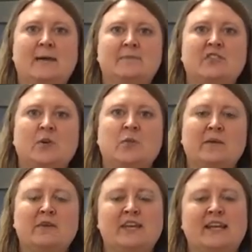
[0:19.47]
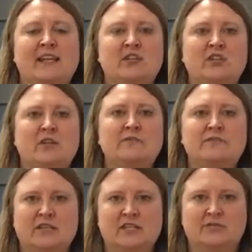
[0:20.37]
So what I'm going to get you to do,
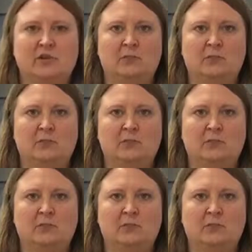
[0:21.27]
first of all,